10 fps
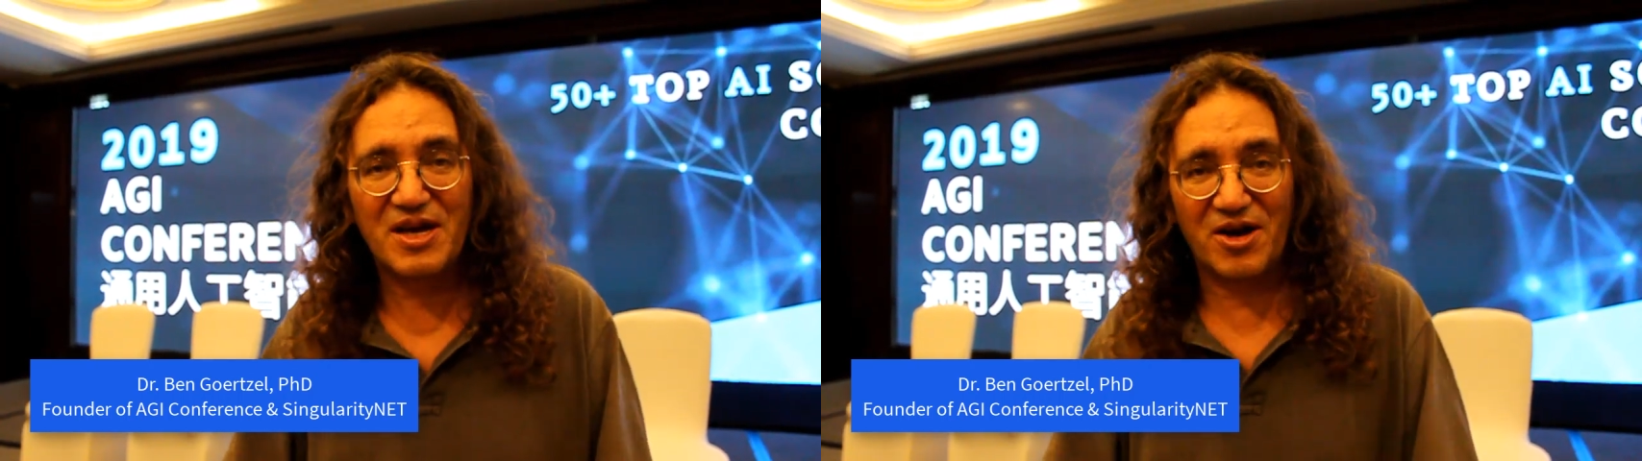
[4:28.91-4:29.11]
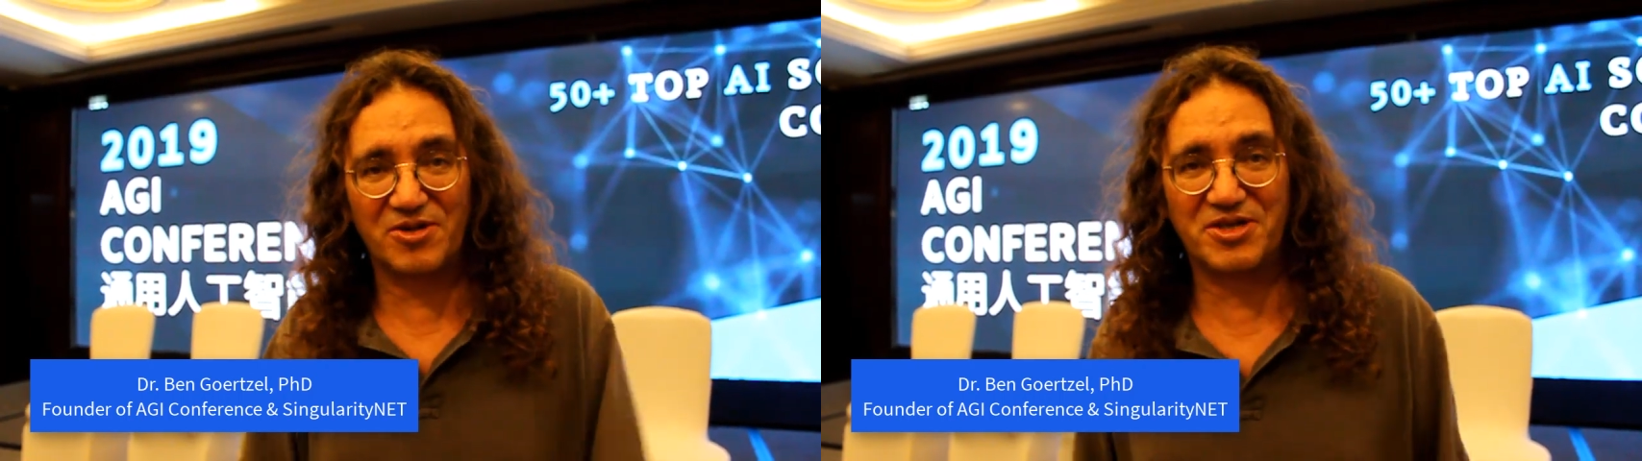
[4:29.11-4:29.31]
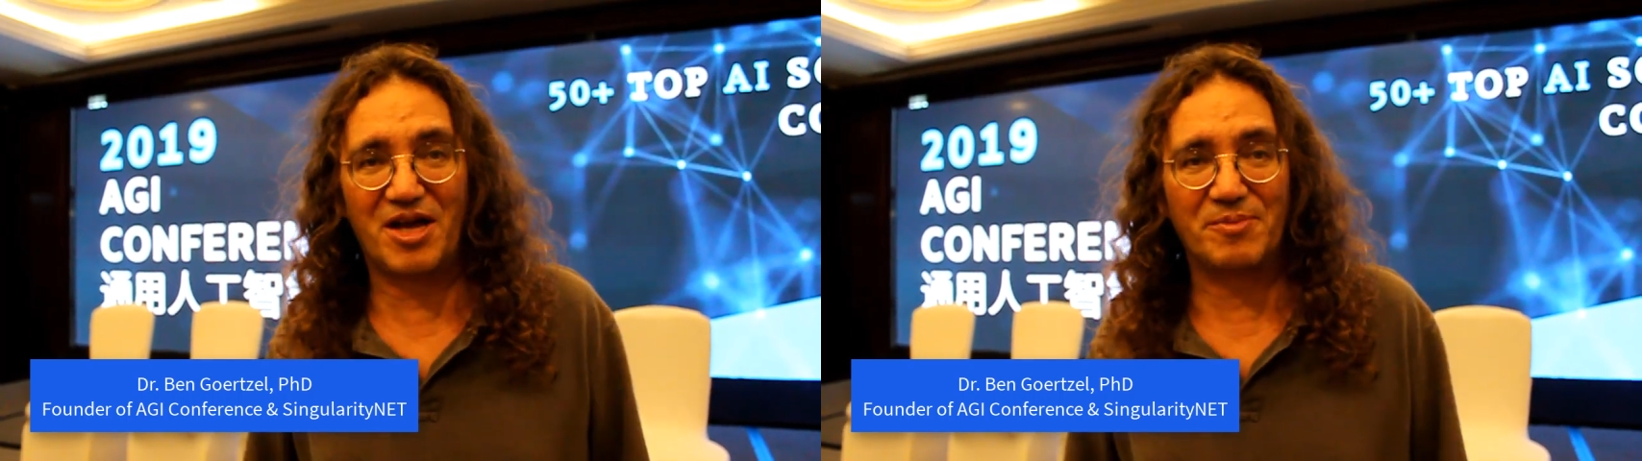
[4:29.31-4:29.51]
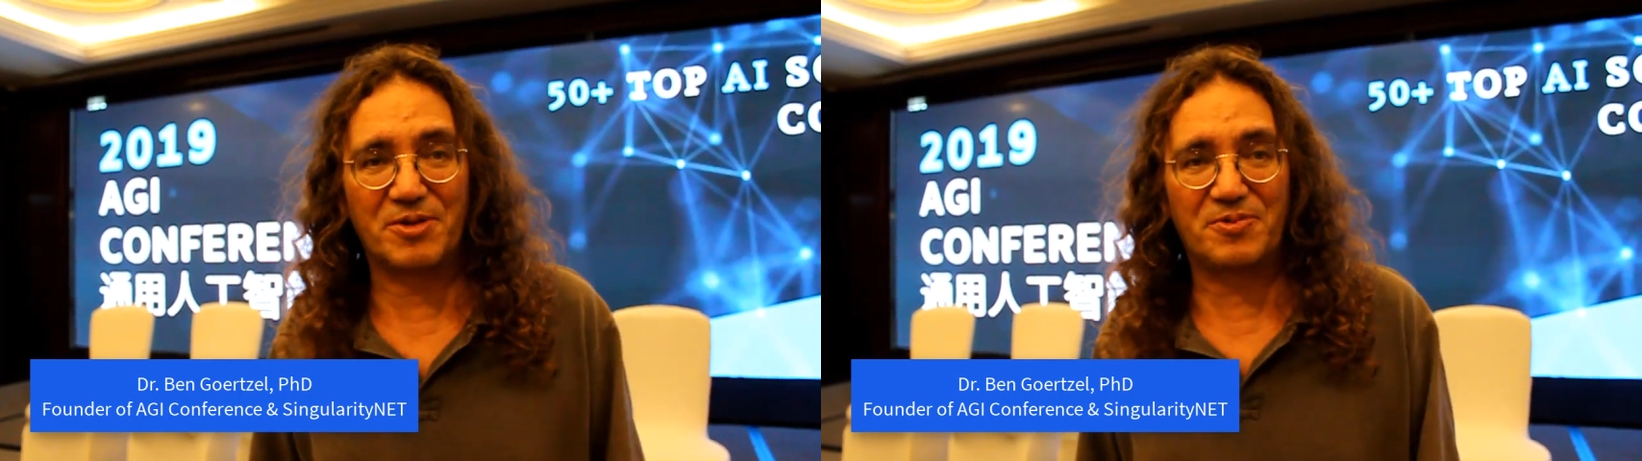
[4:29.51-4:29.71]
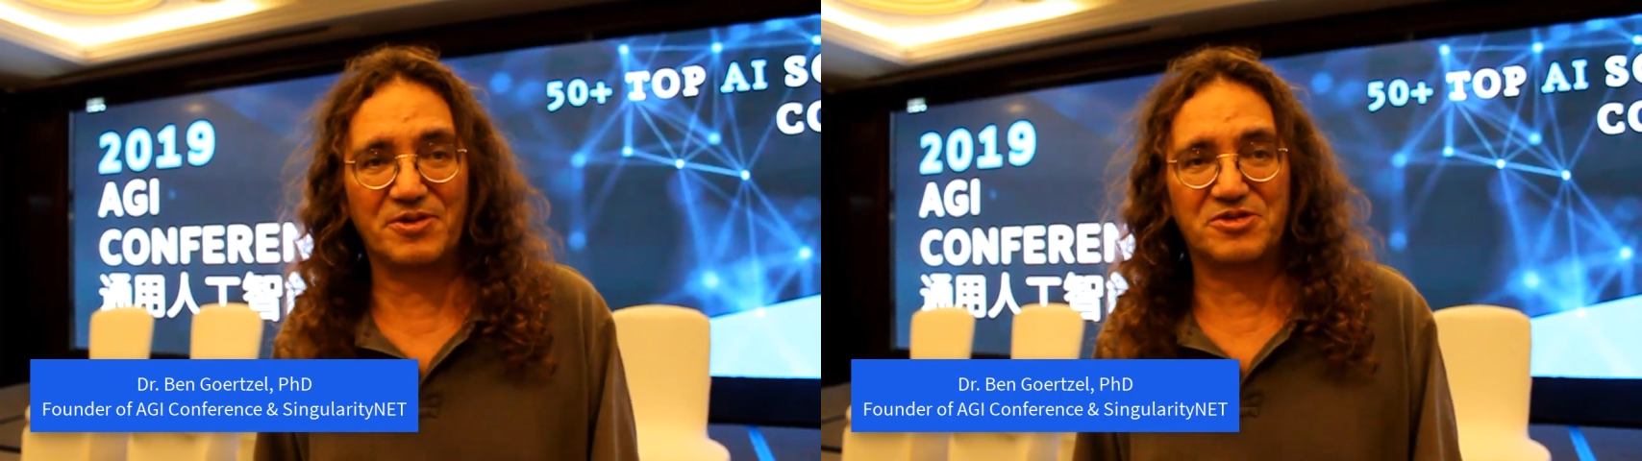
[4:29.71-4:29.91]
aerodynamic
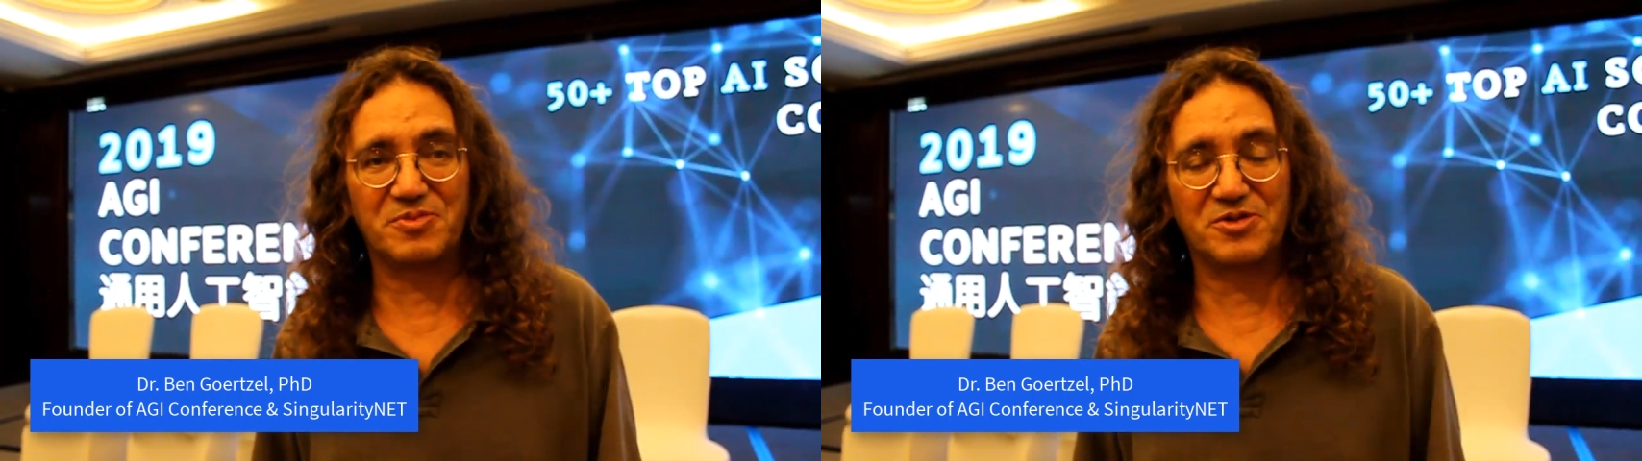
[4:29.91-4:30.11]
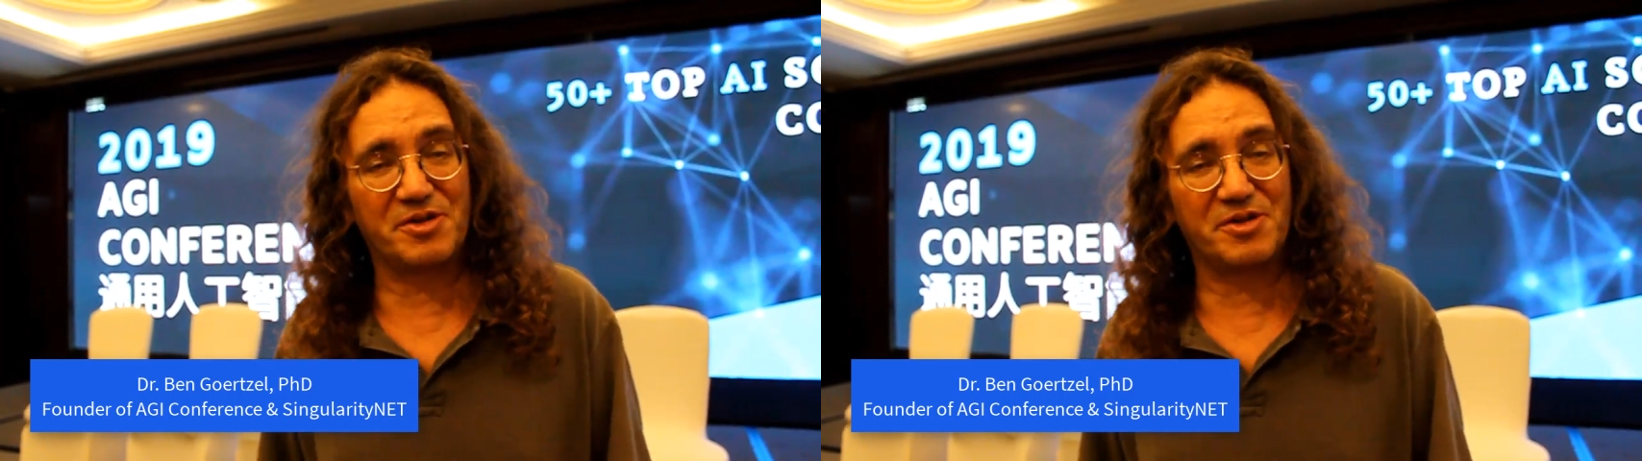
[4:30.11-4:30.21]
principles.